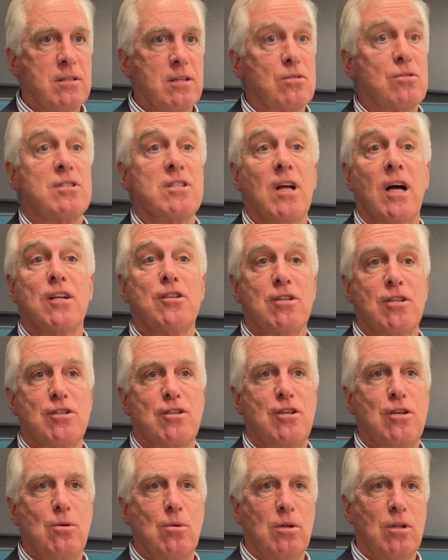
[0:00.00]
It's not just
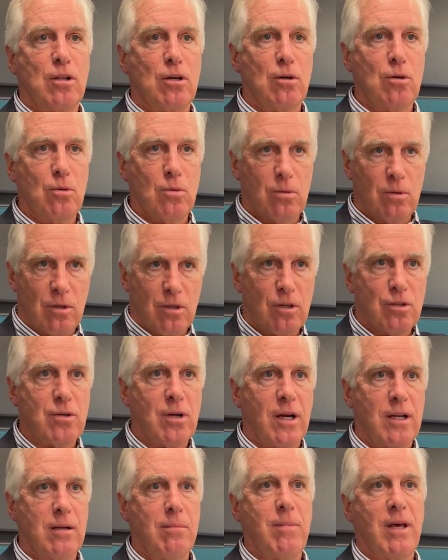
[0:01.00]
you alone
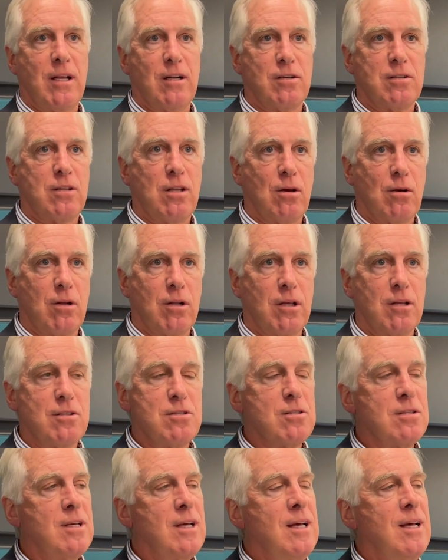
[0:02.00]
trying to manage the
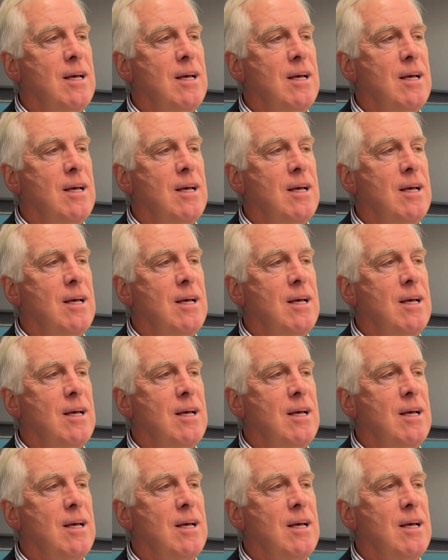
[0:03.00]
audience.